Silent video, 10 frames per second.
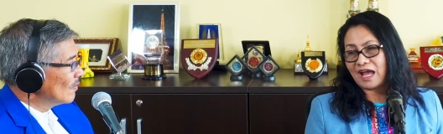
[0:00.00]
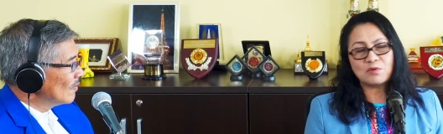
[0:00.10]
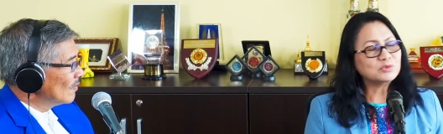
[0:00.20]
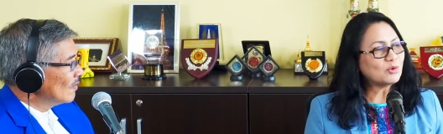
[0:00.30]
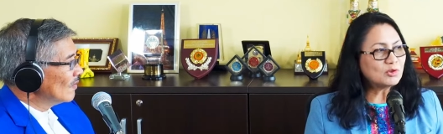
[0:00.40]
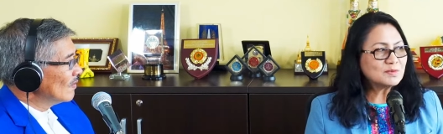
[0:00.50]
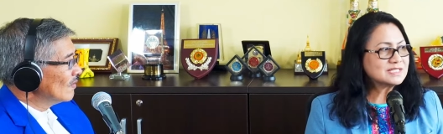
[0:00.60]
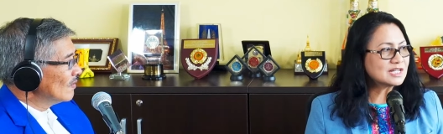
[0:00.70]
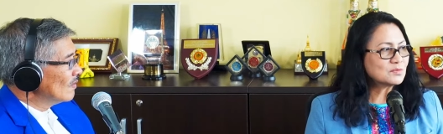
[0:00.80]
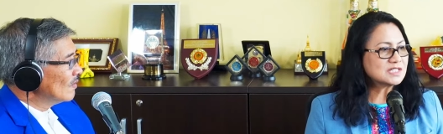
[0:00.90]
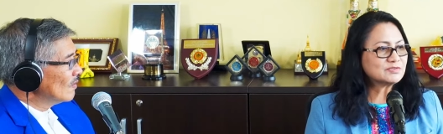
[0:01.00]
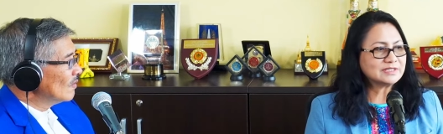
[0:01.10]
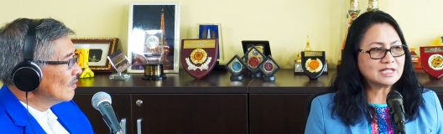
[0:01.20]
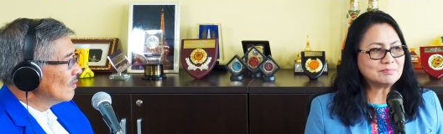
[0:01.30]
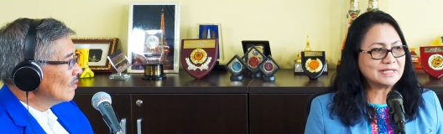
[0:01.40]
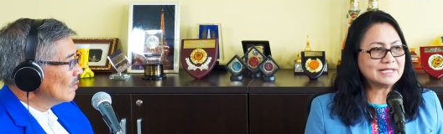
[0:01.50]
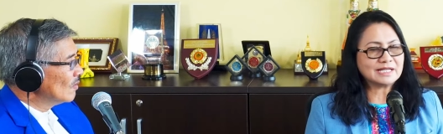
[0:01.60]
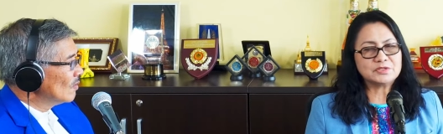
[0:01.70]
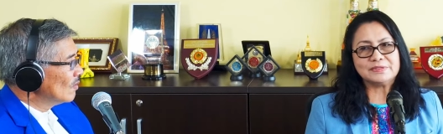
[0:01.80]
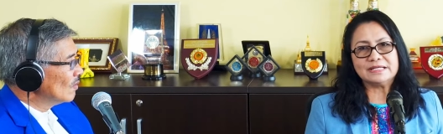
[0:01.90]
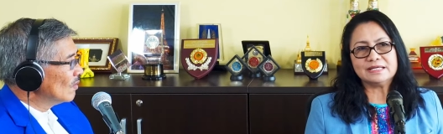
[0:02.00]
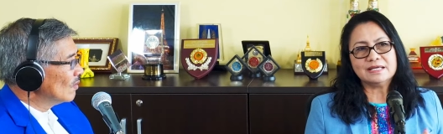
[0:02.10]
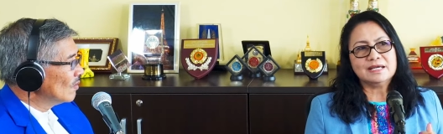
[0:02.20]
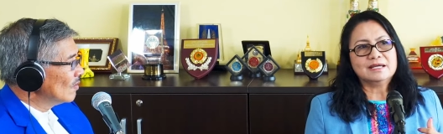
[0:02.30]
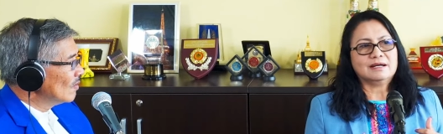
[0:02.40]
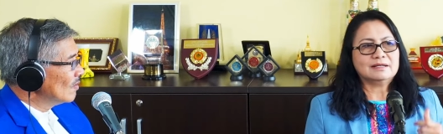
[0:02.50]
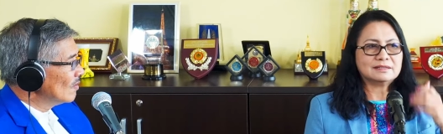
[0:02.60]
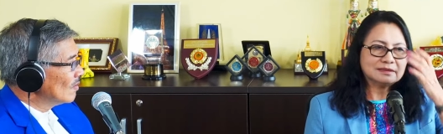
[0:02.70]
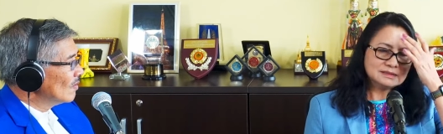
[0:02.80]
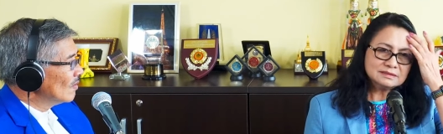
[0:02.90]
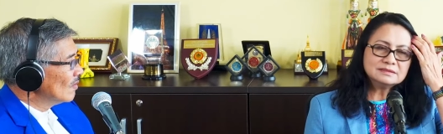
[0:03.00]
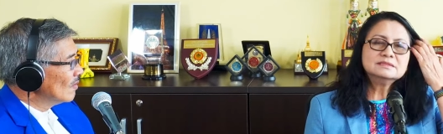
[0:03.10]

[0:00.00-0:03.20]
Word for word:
Speaker 1: I would always request for that meeting and really uh,